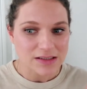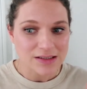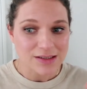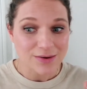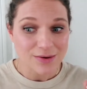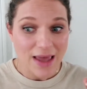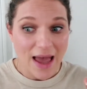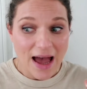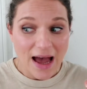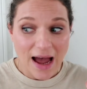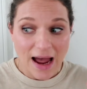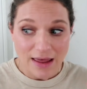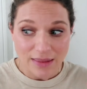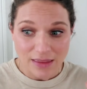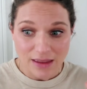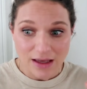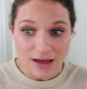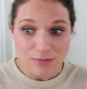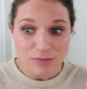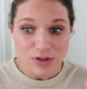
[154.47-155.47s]
So yeah, I
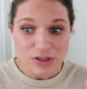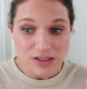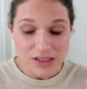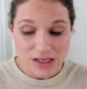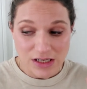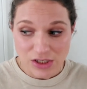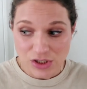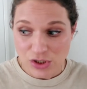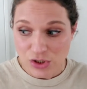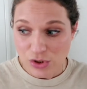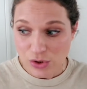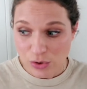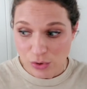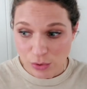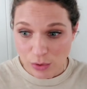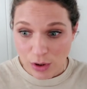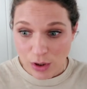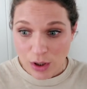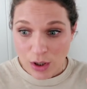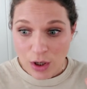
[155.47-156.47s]
think I'm just gonna
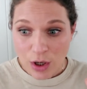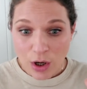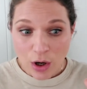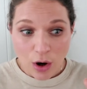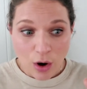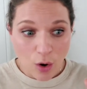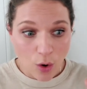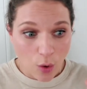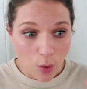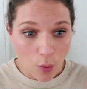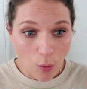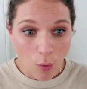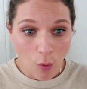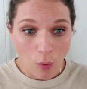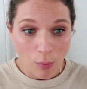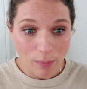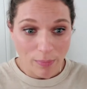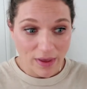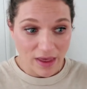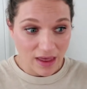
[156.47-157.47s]
do a
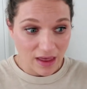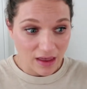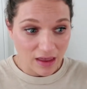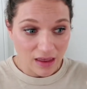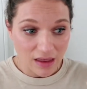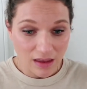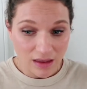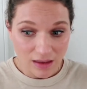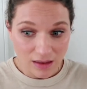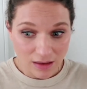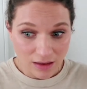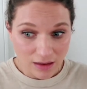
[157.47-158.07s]
whole big